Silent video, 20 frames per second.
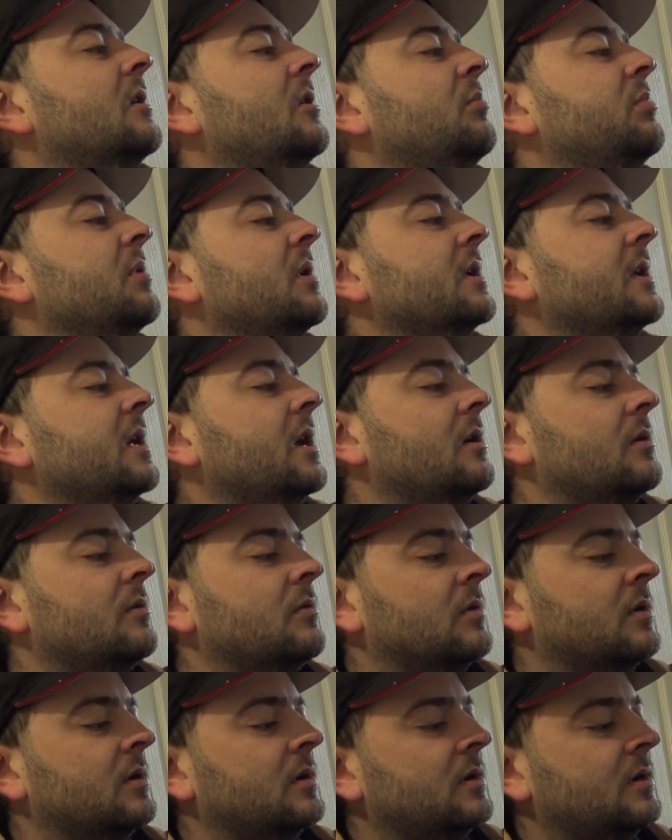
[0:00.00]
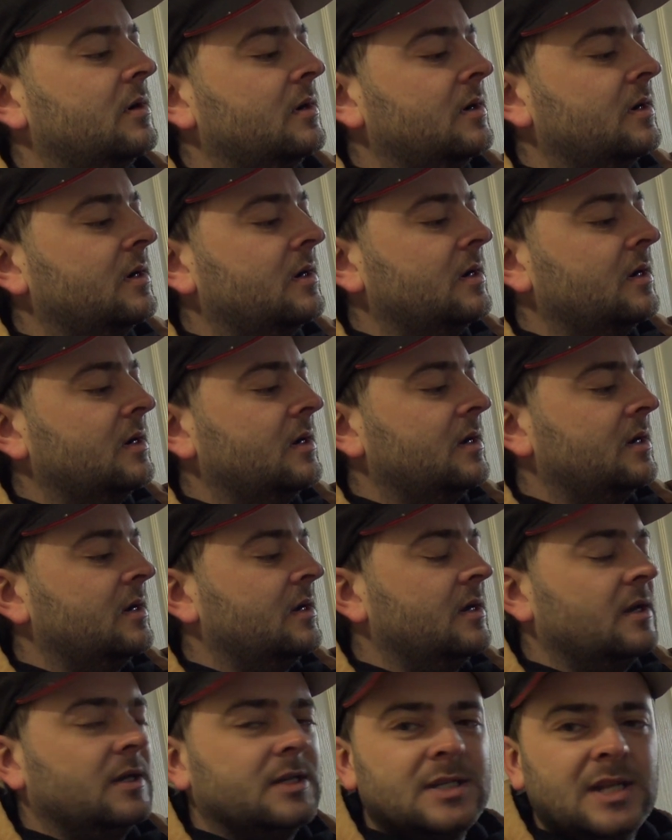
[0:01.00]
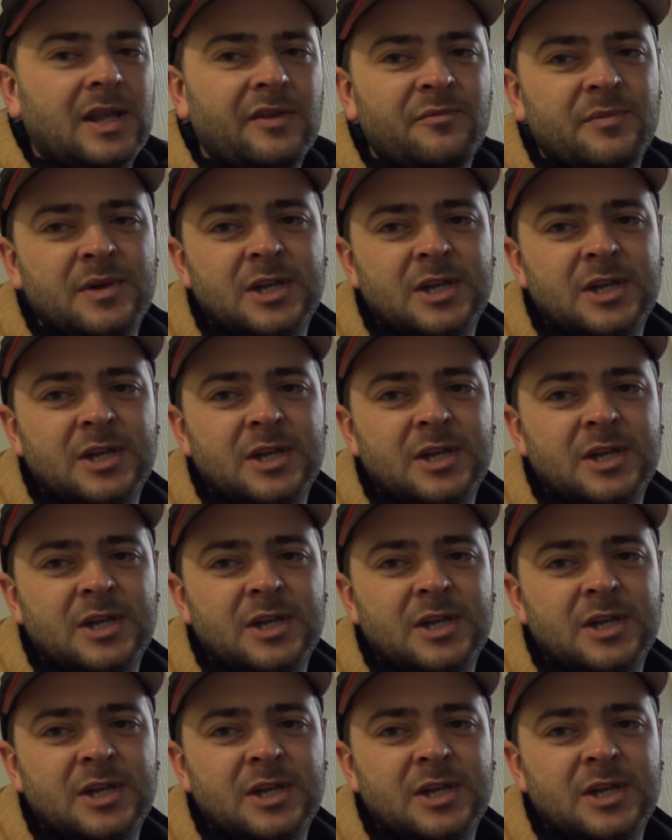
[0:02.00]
bloody hell. It's 11